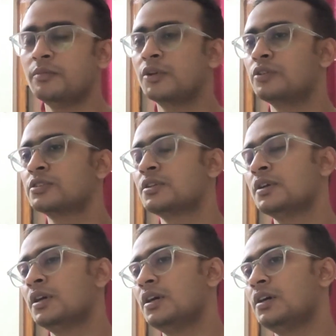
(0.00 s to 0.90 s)
because
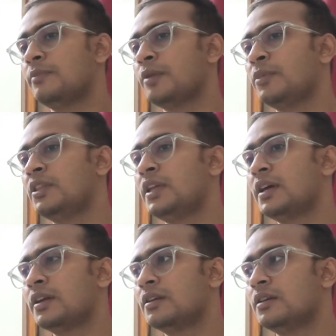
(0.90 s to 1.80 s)
maybe they
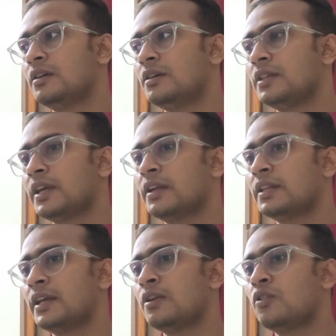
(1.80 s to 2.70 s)

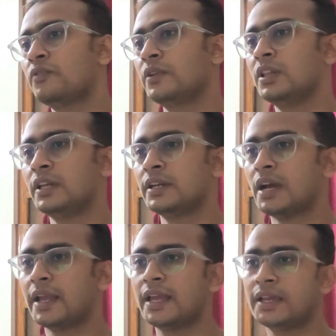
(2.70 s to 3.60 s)
are not feel that
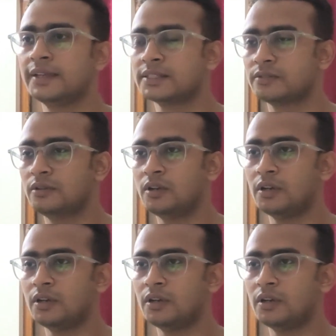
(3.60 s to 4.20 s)
AI is